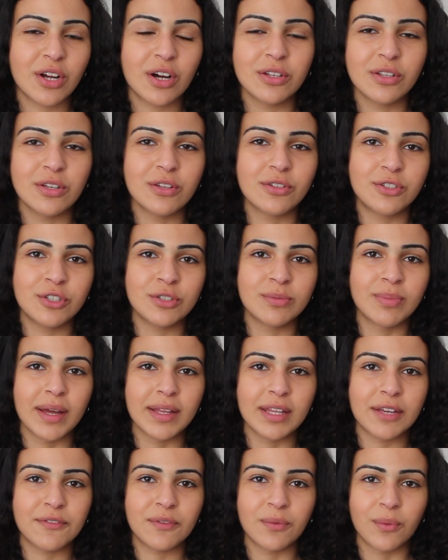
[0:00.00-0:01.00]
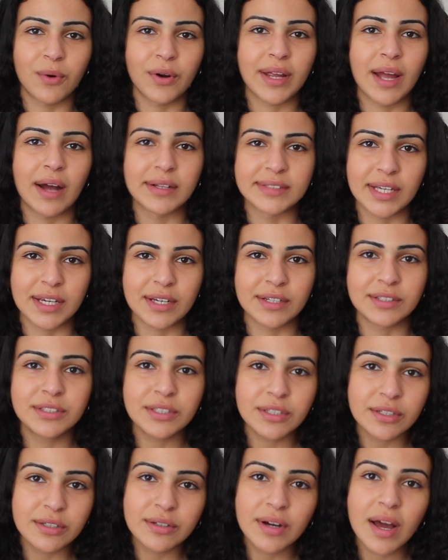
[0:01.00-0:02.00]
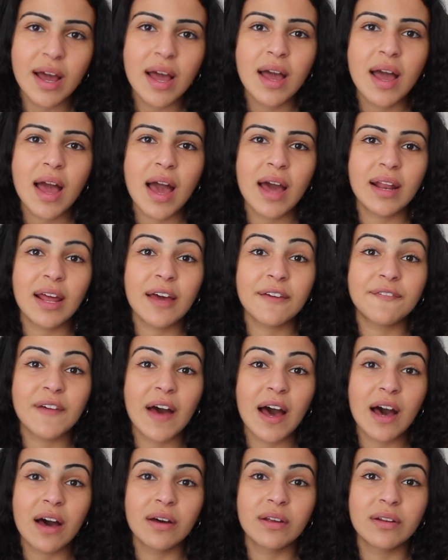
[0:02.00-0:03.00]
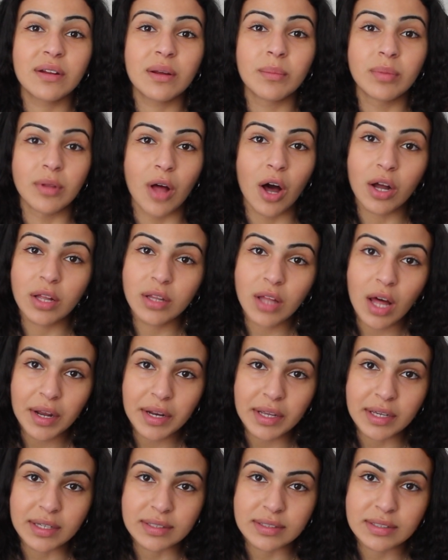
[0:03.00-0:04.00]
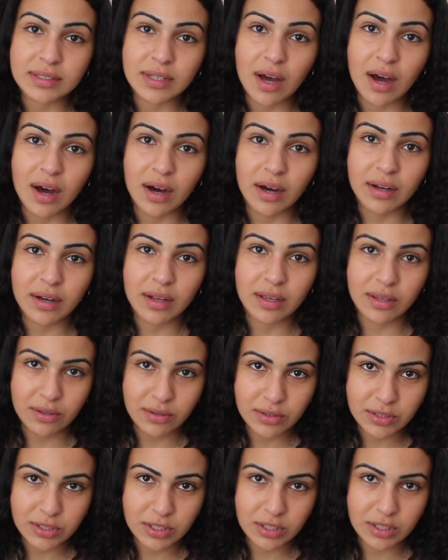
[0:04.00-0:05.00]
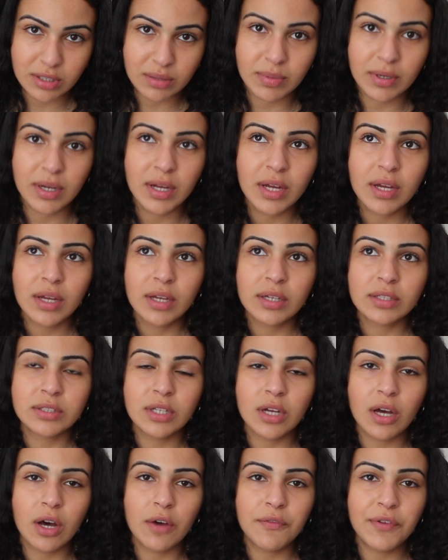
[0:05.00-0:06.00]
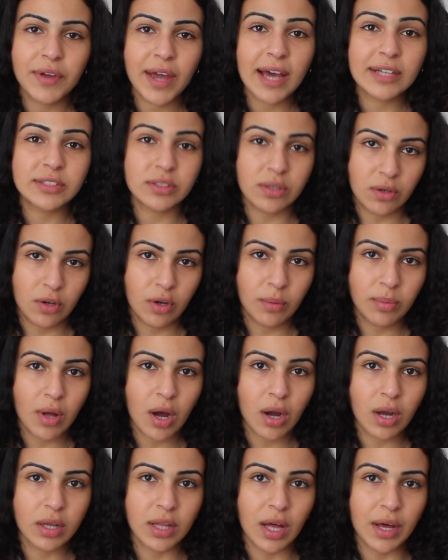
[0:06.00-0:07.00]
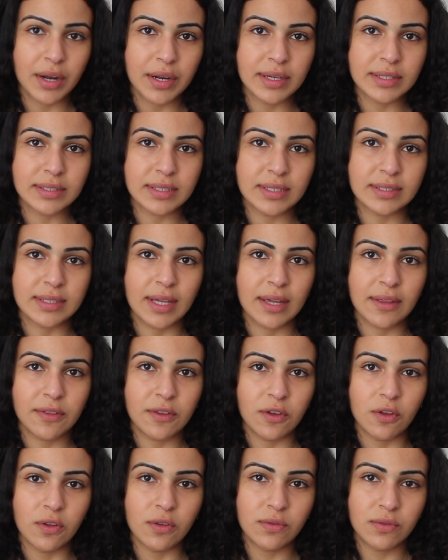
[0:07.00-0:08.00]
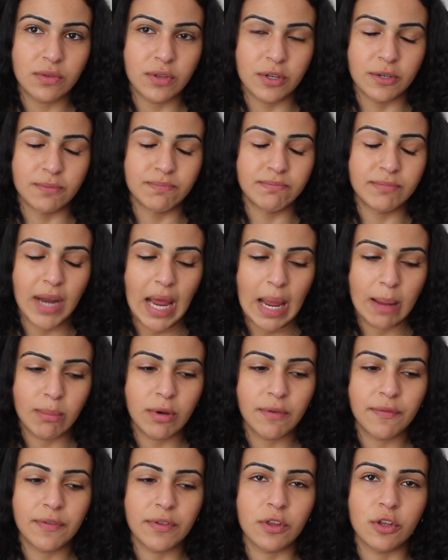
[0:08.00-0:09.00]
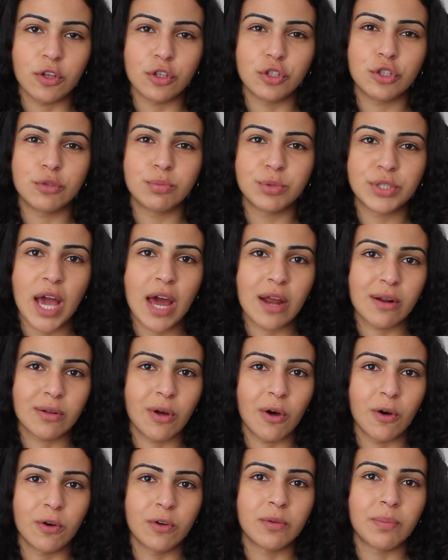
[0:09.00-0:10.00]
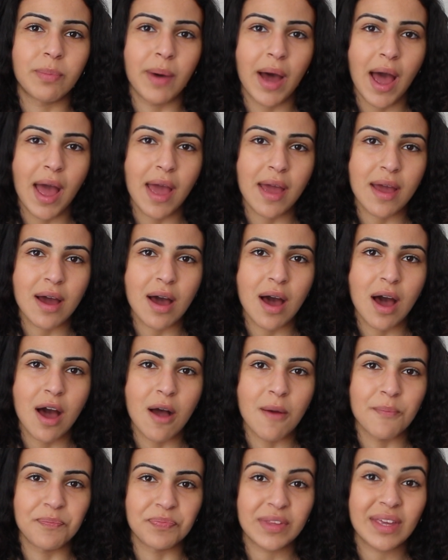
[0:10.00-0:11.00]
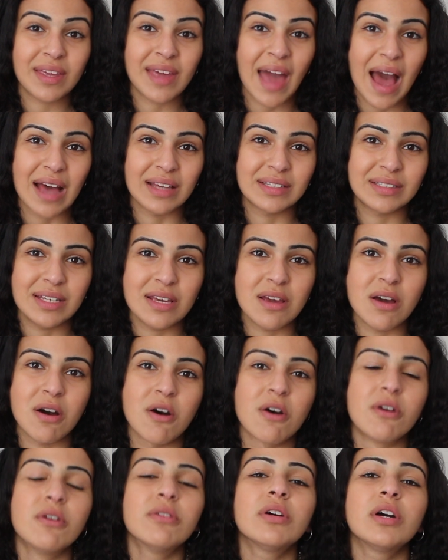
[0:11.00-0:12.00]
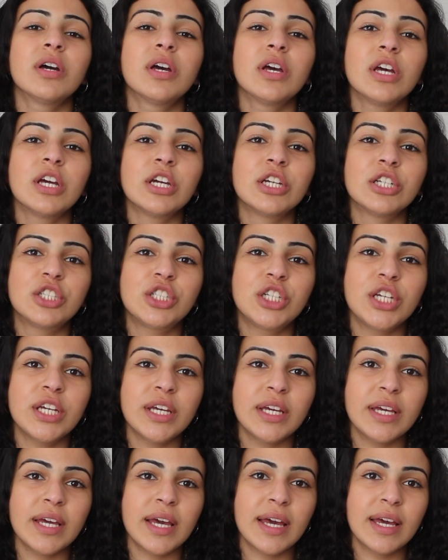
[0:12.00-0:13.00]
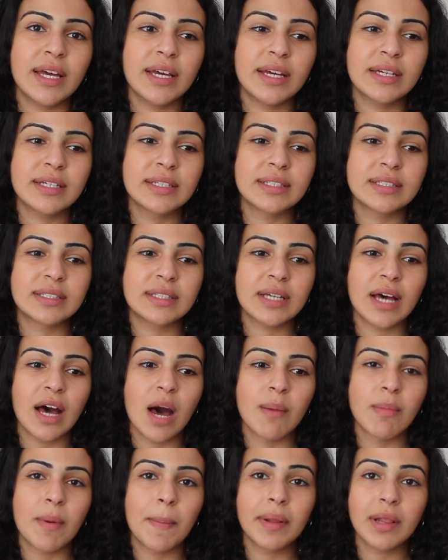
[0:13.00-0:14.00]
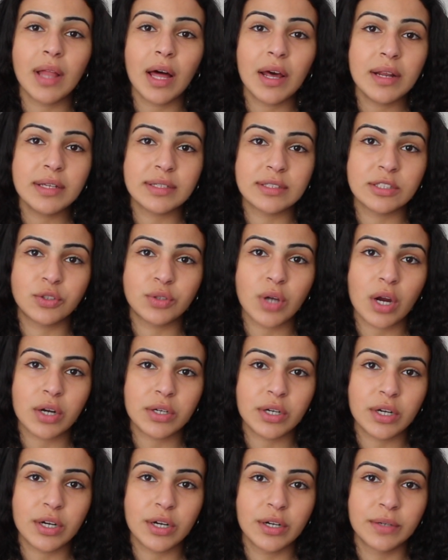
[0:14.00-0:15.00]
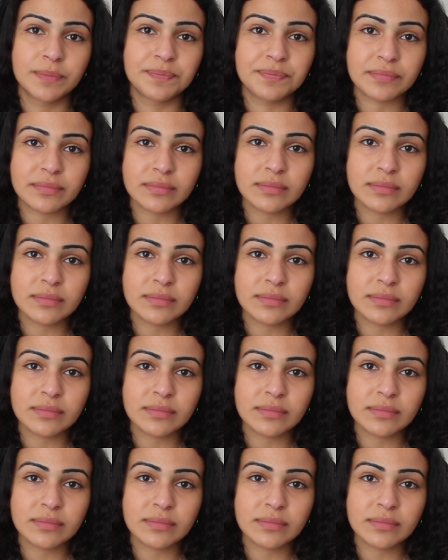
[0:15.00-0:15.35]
on YouTube like different workouts I could do, and I found Blogilates on YouTube. So if you guys don't know, Blogilates is like the name of the YouTube channel owned by Cassie Ho. She is a Pilates instructor